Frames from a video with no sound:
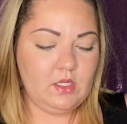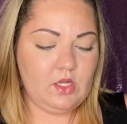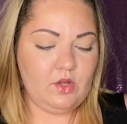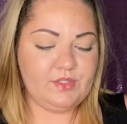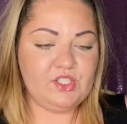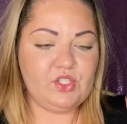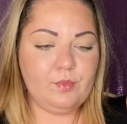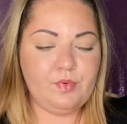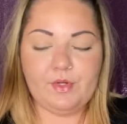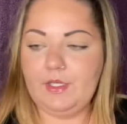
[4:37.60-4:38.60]
Oh, it's so
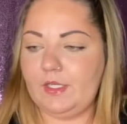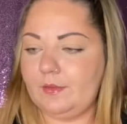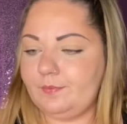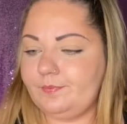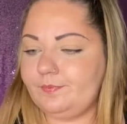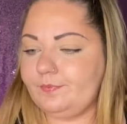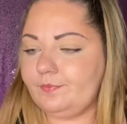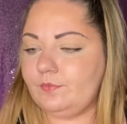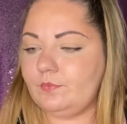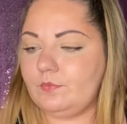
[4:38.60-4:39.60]
pretty.
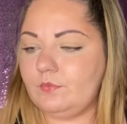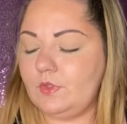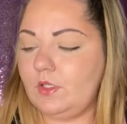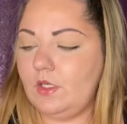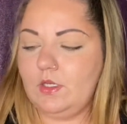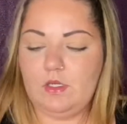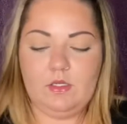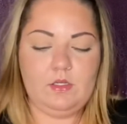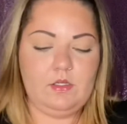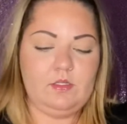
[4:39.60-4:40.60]

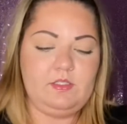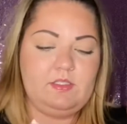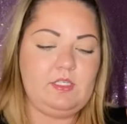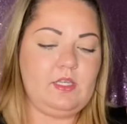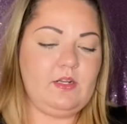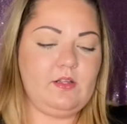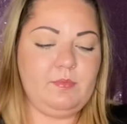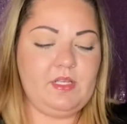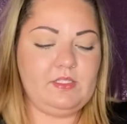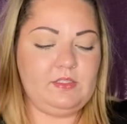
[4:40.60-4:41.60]
Let's take it out of the
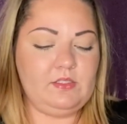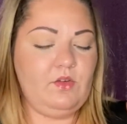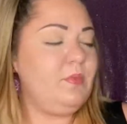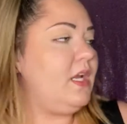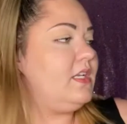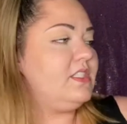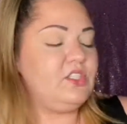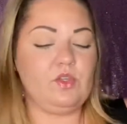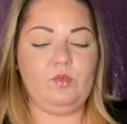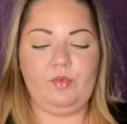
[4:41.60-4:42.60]
plastic. Oh my god, it's
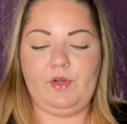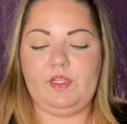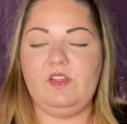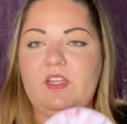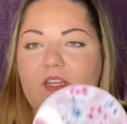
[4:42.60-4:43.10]
so pretty. Look at it.